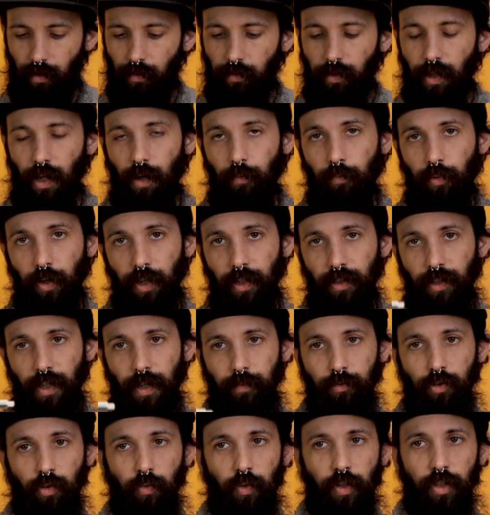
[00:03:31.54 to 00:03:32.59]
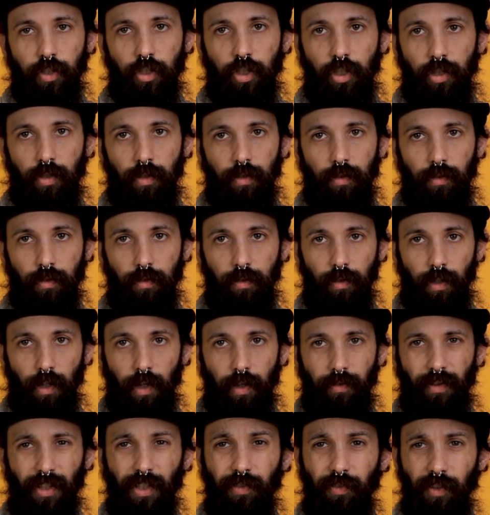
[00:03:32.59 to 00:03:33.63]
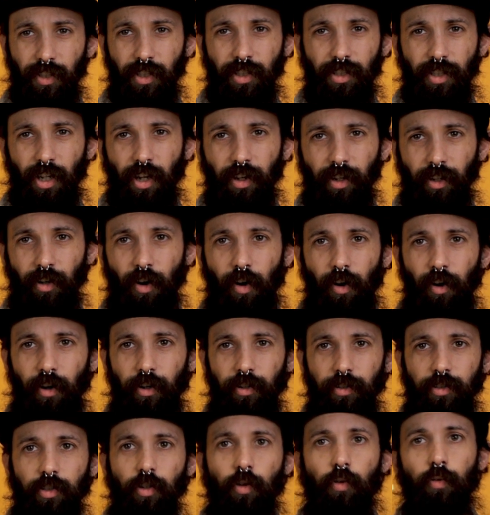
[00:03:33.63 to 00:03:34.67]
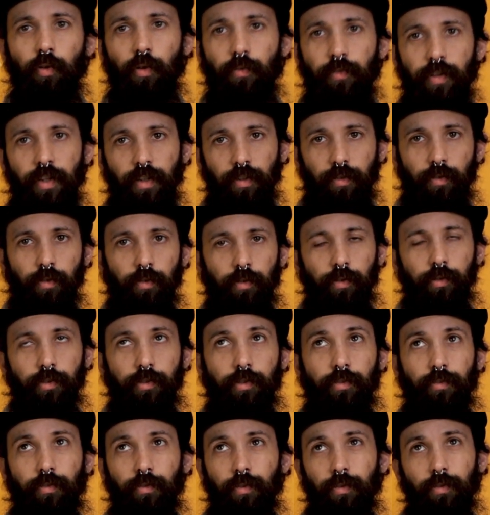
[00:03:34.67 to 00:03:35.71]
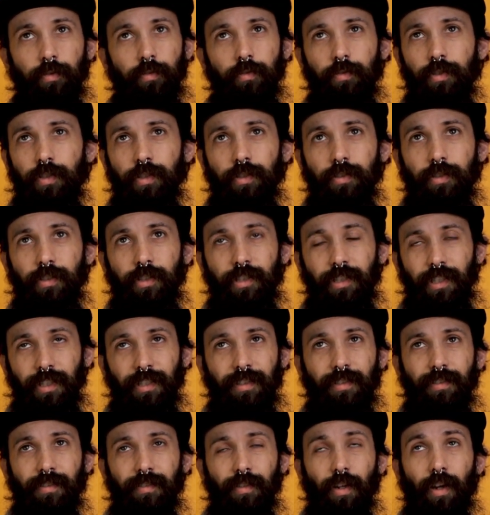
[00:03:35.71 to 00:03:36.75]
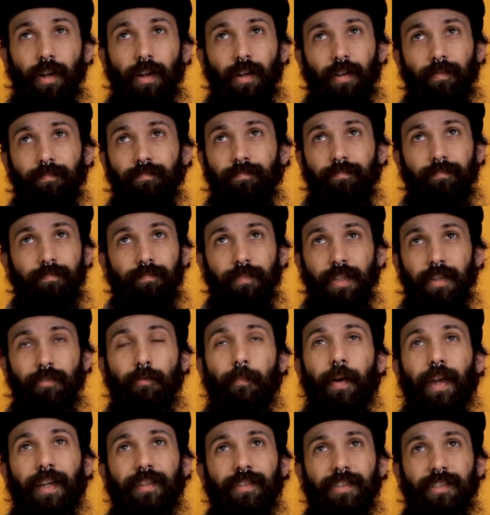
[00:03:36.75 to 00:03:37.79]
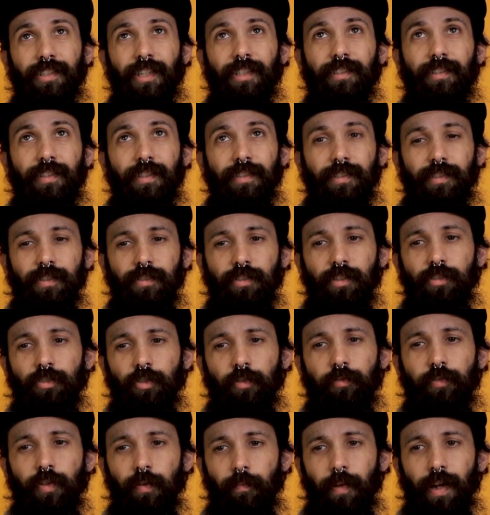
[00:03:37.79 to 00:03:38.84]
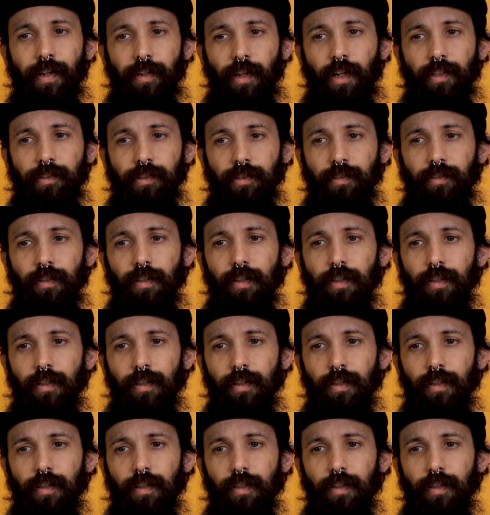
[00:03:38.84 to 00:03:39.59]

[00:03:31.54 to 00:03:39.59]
we've got a brake lamp switch. This fits a ton of cars, older vehicles through the even back in the 60s, because this will fit my Datsun.